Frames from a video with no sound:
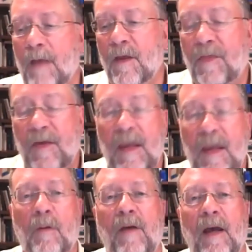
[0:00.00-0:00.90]
The
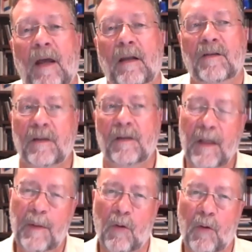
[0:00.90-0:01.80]
theme of it is a
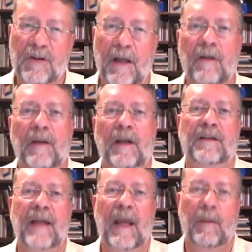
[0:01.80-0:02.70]
little bit more subtle than
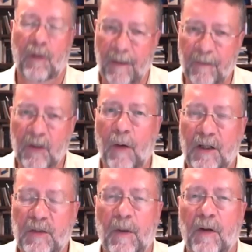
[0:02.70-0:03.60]
its name. Right? Every great
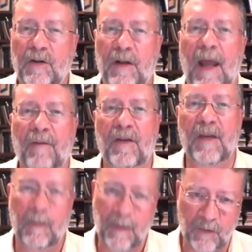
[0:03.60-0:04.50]
experience should have a
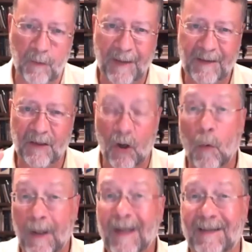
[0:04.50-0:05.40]
theme. That's what makes it
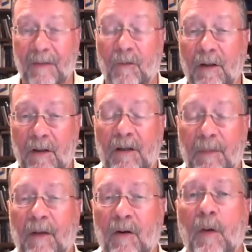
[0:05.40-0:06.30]
cohesive when I talked
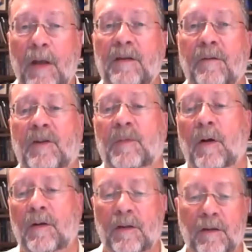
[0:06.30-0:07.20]
about cohesive
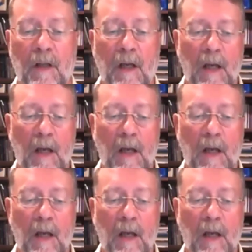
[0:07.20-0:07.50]
experiences.